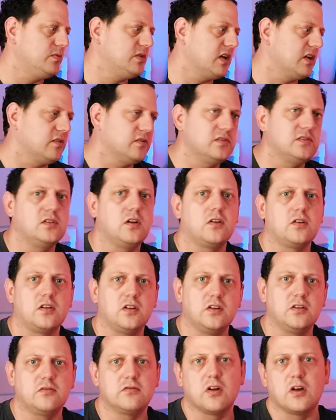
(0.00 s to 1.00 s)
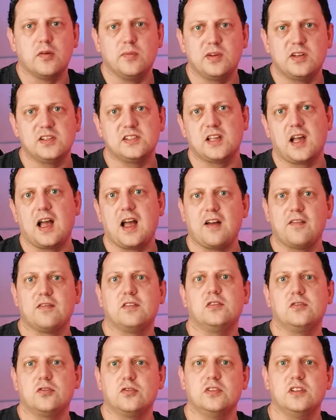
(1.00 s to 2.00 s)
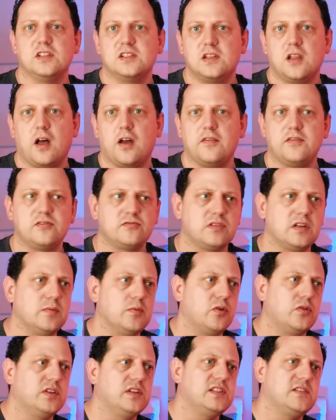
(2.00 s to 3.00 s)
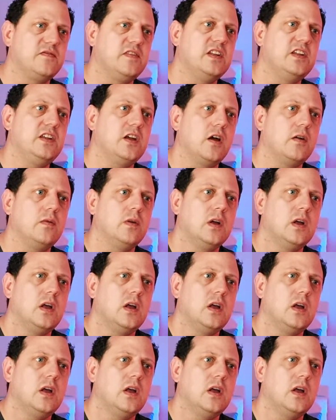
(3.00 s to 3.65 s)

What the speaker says: channel's not going to grow because I haven't done this live stream or this video,